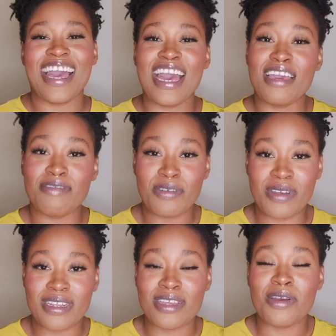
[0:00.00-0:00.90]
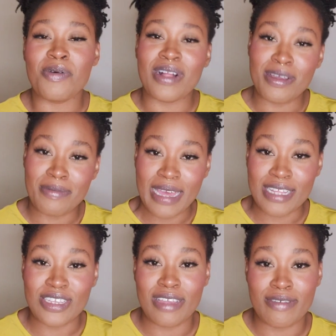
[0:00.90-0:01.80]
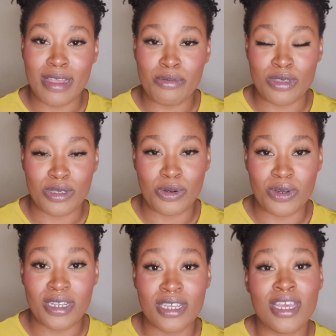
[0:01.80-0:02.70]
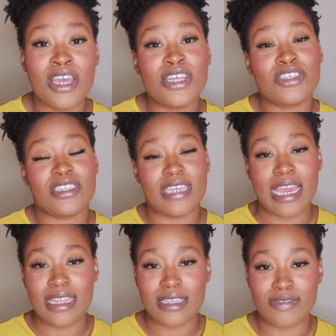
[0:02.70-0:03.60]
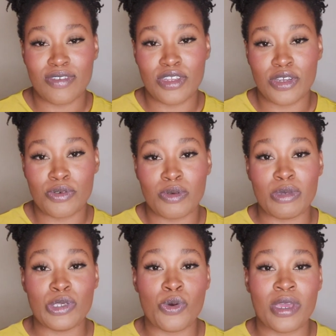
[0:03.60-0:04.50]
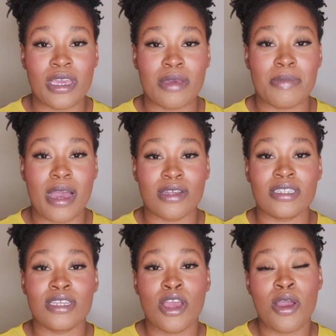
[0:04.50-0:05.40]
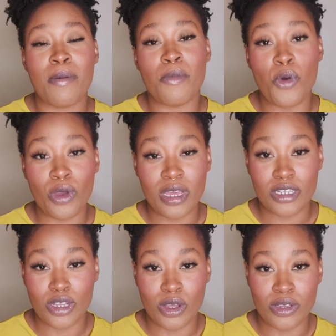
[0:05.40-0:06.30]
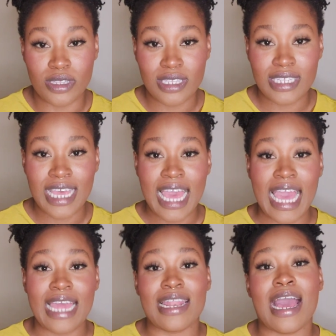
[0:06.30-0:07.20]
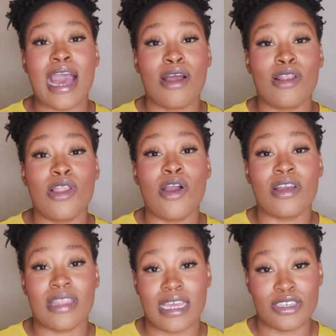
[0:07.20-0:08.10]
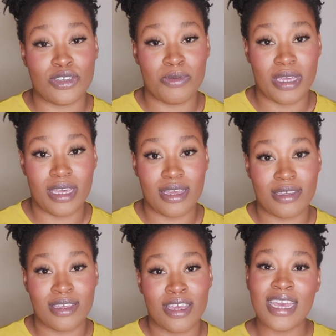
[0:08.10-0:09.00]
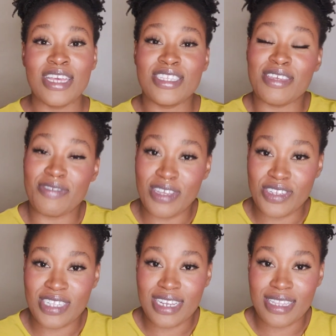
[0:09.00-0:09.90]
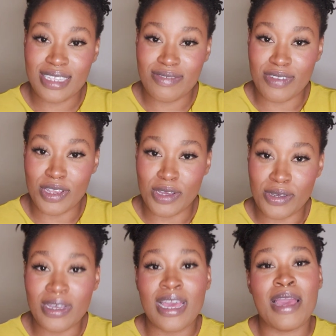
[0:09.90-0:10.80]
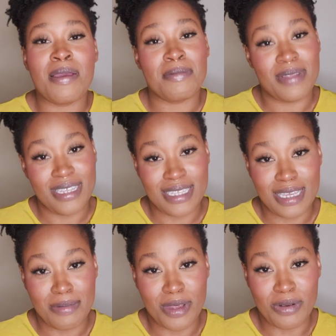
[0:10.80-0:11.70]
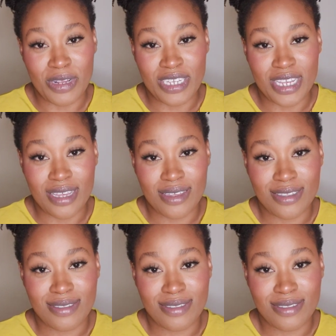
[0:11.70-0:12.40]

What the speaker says: Hi everyone, welcome back to Level Up with Dawn. Today in this video we'll be talking about mortgage loans and how long they should be. So if you're interested in this video, please keep on watching.